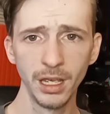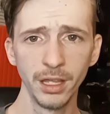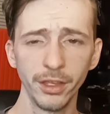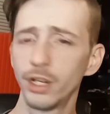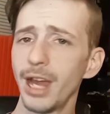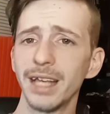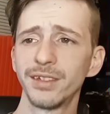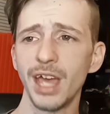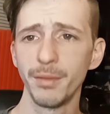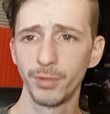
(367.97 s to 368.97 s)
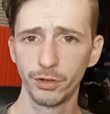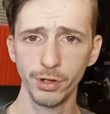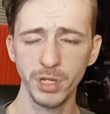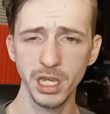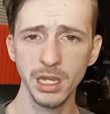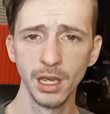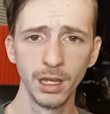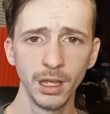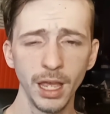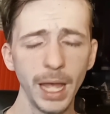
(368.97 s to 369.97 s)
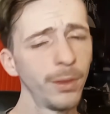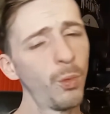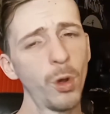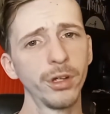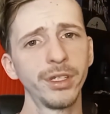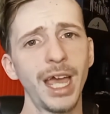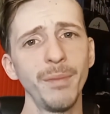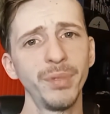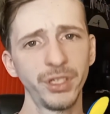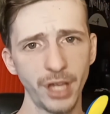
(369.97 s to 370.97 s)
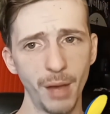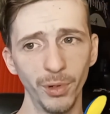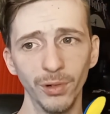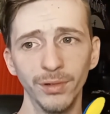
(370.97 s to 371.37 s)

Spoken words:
the Grass-type Grookey, and the Water-type Sobble.